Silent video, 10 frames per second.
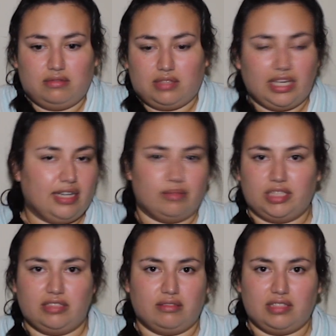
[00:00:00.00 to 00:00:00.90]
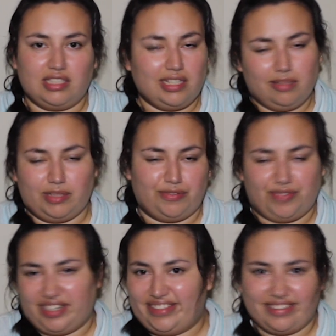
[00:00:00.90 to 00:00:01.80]
yeah, I mean, it's gonna be
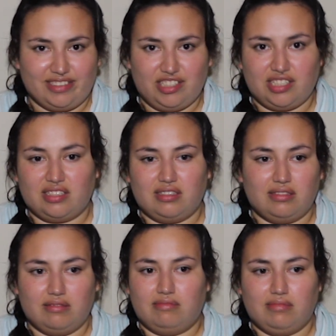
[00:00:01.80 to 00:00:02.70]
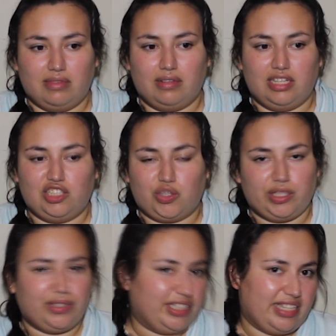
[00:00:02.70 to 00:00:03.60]
fine. Just enjoy
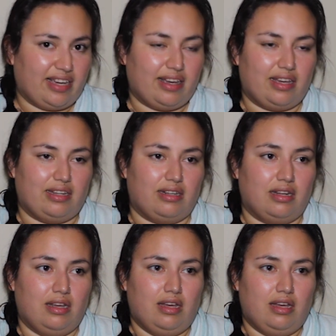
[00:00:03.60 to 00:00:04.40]
your day and